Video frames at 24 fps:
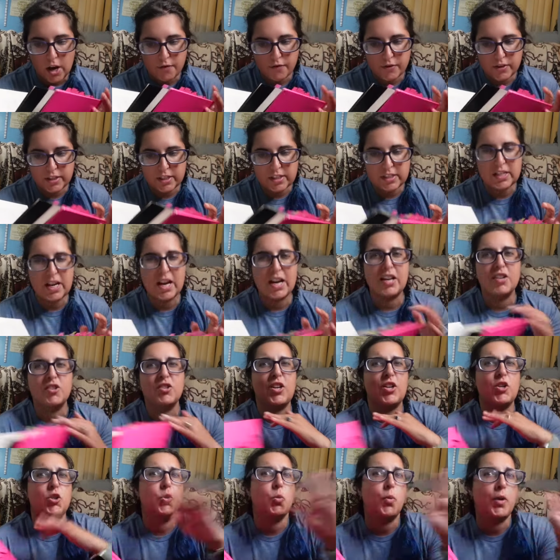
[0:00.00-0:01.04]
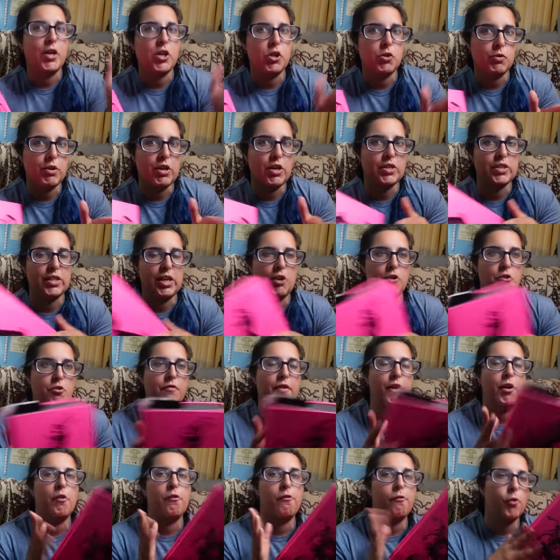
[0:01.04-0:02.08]
This is taken like twenty-three years later, and you
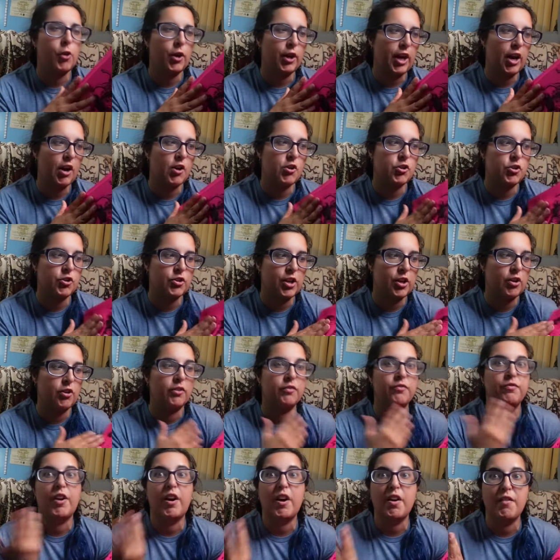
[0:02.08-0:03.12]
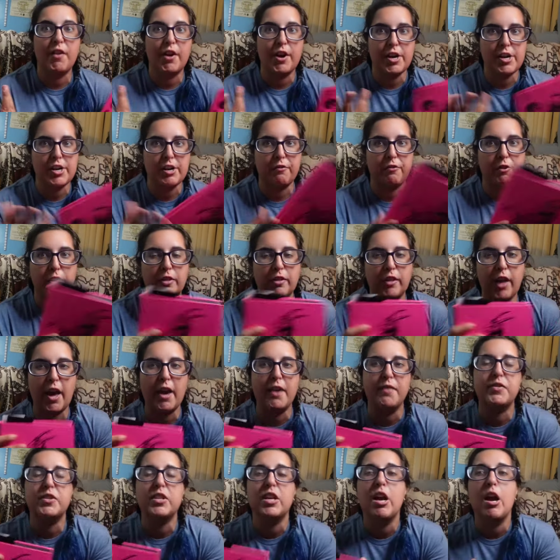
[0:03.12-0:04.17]
follow four characters that are very, very different
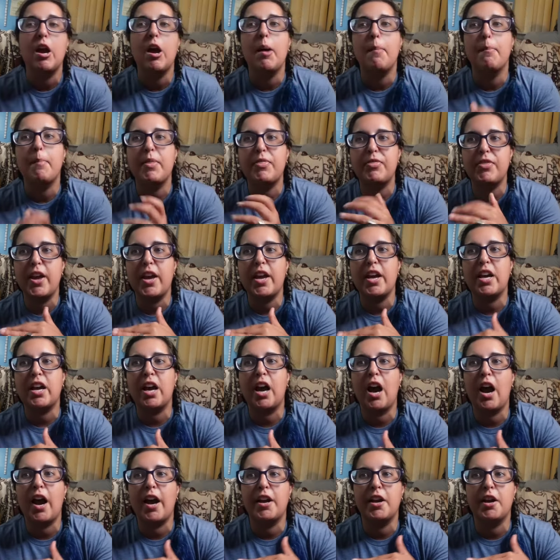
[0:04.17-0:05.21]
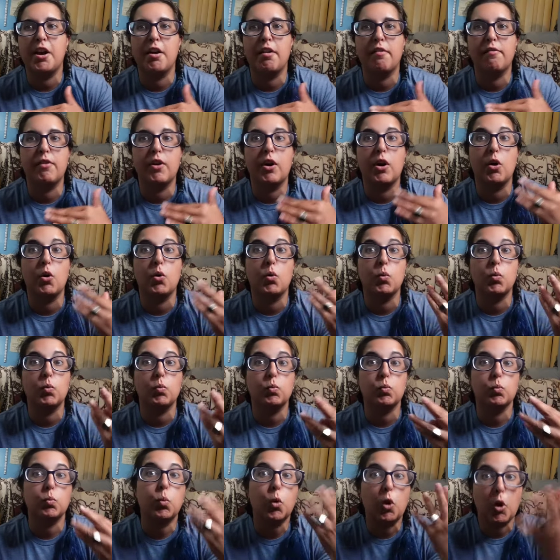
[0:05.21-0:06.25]
lives, but they kind of
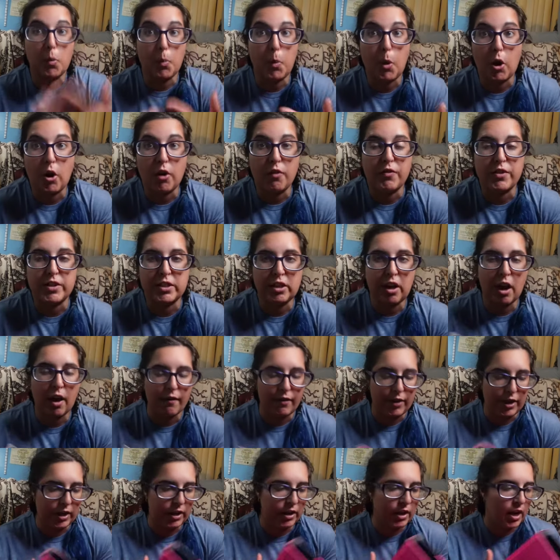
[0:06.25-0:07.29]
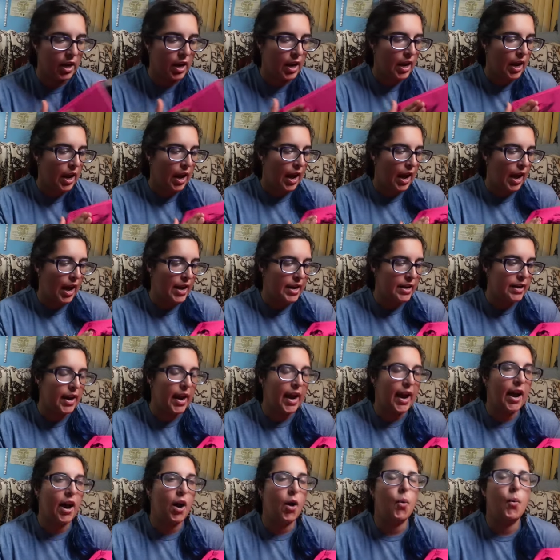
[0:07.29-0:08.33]
were a part of this coven. And
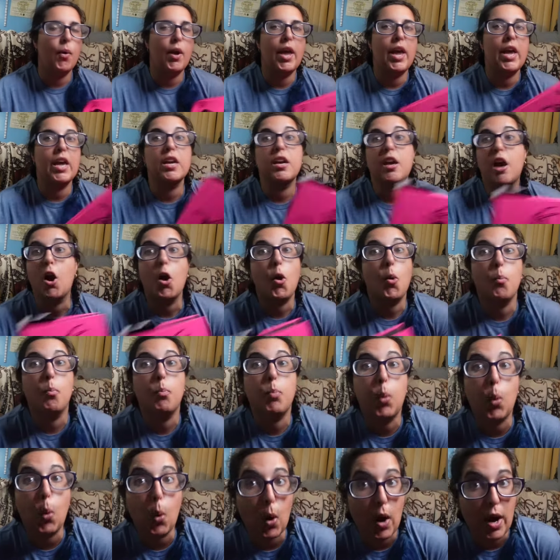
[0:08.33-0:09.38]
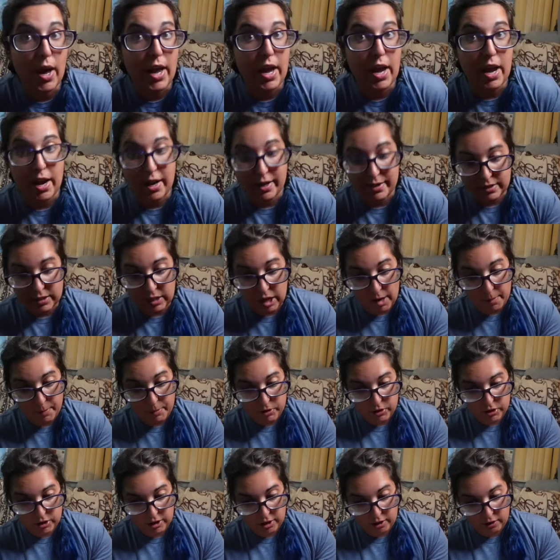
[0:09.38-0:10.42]
now a young boy has come
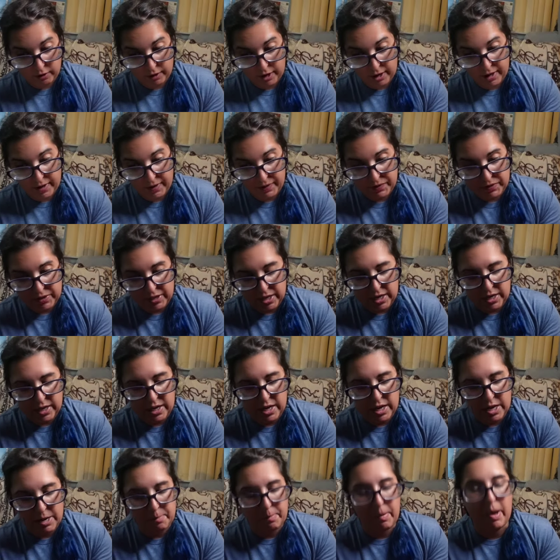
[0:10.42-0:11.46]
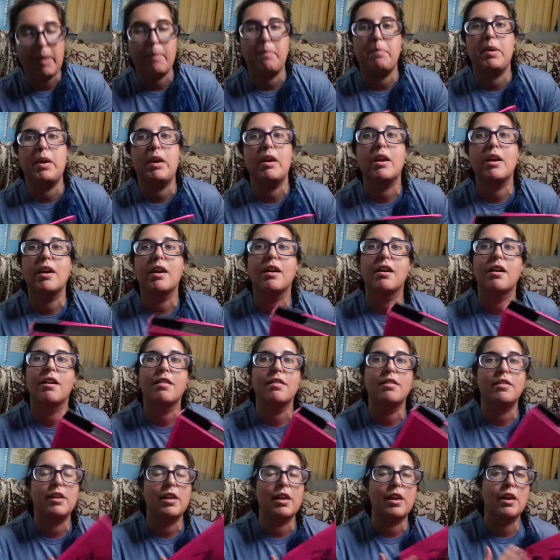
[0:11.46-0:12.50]
into their lives, and he might be
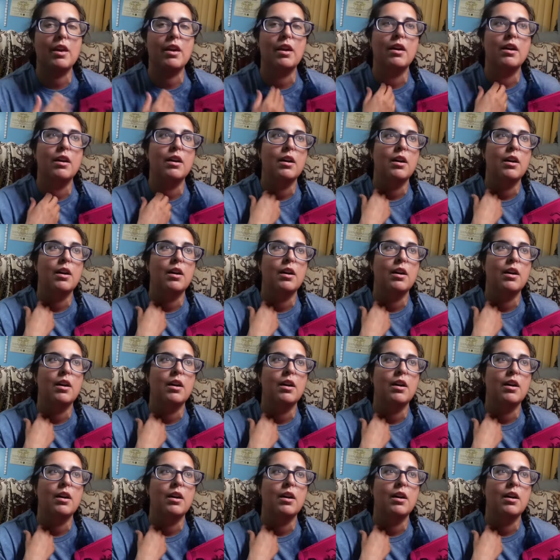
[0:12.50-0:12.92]
the